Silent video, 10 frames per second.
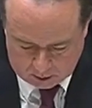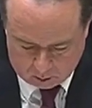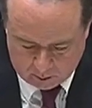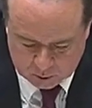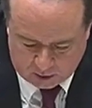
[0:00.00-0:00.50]

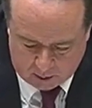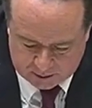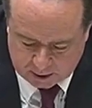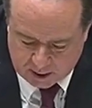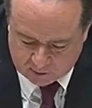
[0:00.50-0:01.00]
We must prohibit
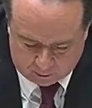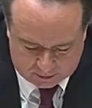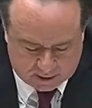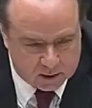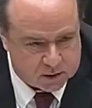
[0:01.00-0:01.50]
the
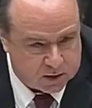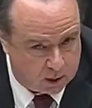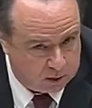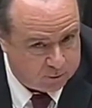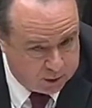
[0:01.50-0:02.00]
government, that is to say
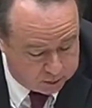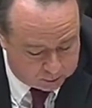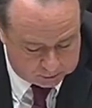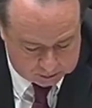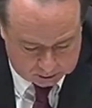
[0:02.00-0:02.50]
all of you,